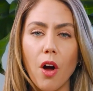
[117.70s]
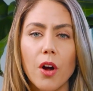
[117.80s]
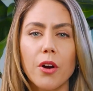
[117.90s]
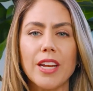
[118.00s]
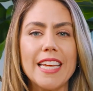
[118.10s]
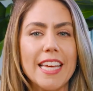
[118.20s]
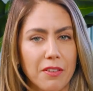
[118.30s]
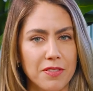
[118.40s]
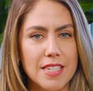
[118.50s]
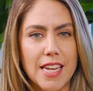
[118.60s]
are
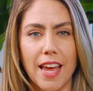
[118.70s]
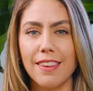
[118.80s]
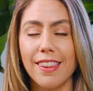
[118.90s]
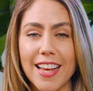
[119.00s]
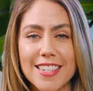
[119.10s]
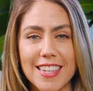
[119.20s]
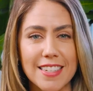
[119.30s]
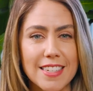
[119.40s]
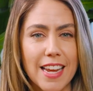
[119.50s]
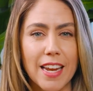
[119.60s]
gifts and
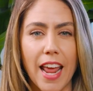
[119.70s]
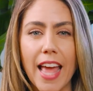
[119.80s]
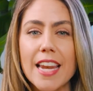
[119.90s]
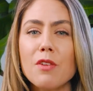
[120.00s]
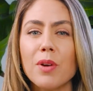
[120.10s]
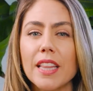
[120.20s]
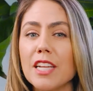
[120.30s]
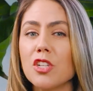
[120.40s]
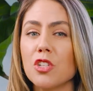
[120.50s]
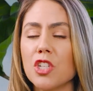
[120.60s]
lessons in any
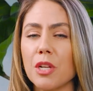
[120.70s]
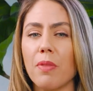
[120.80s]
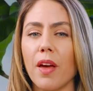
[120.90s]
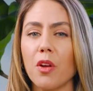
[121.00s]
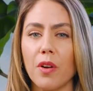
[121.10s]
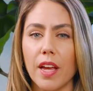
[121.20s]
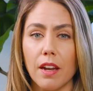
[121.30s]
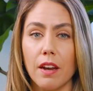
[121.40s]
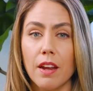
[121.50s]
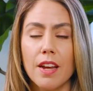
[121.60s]
relationship that you're
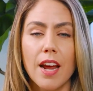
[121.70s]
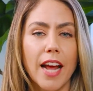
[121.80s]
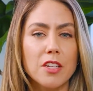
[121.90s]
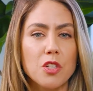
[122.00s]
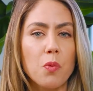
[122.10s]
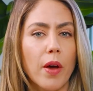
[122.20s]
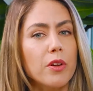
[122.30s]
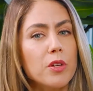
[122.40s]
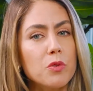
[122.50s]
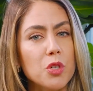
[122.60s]
in. And so whether
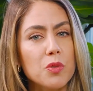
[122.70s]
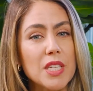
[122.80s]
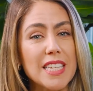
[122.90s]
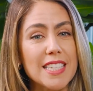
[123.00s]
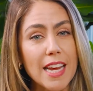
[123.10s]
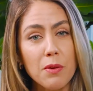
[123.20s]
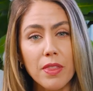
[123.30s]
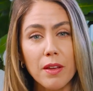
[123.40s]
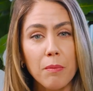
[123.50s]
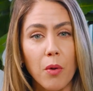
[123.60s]
you choose to stay with
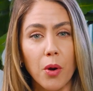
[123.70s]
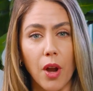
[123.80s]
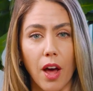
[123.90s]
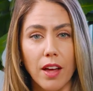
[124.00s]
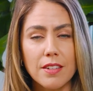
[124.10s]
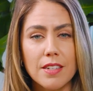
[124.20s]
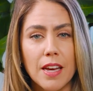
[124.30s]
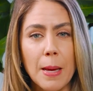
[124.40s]
them or not,